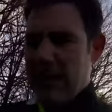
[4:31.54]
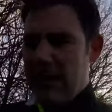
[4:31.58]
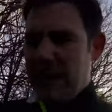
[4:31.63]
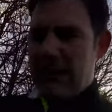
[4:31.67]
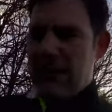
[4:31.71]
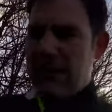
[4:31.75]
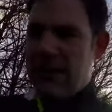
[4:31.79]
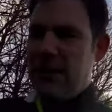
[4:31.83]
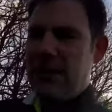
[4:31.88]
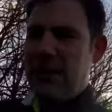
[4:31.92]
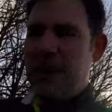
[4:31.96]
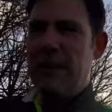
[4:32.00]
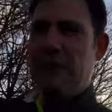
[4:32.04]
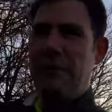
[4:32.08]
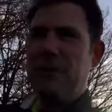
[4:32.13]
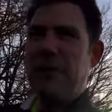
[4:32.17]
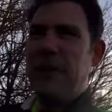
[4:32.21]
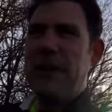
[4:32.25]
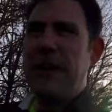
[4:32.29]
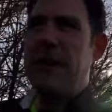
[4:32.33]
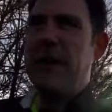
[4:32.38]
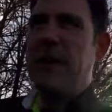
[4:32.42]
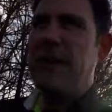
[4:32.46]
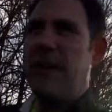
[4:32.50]
It's like that
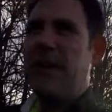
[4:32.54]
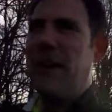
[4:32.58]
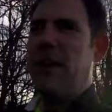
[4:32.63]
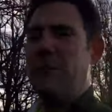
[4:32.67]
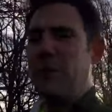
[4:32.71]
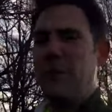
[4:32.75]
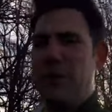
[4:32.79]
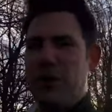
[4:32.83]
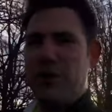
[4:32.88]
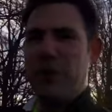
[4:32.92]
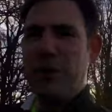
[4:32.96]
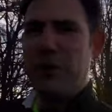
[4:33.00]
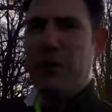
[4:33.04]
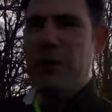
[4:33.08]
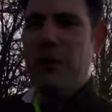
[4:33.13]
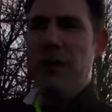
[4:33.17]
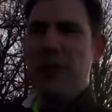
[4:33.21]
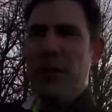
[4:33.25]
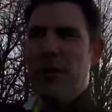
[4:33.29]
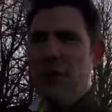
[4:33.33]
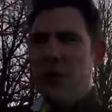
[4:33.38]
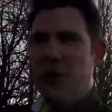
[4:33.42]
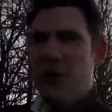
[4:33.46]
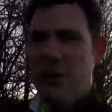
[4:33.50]
feeling you get when you
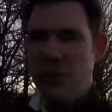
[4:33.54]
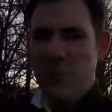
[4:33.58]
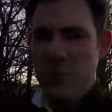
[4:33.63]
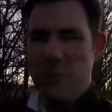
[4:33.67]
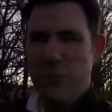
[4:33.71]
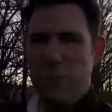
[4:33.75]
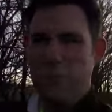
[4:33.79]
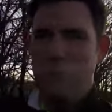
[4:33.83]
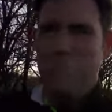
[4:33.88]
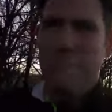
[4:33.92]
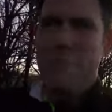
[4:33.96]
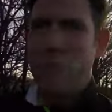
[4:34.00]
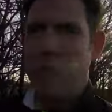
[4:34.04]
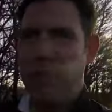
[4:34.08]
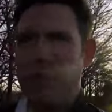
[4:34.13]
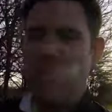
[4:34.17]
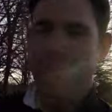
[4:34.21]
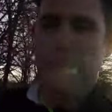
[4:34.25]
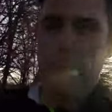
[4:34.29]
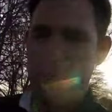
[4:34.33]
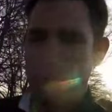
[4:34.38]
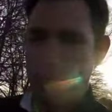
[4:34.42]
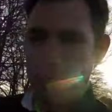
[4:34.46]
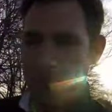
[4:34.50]
press a
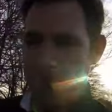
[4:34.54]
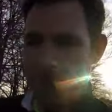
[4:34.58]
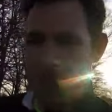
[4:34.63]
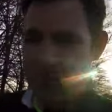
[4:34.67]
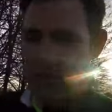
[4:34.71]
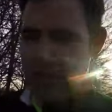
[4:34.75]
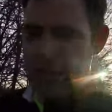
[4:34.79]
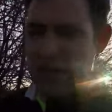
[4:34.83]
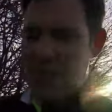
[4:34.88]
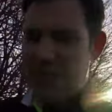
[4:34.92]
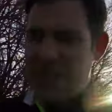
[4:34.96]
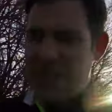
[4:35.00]
bruise.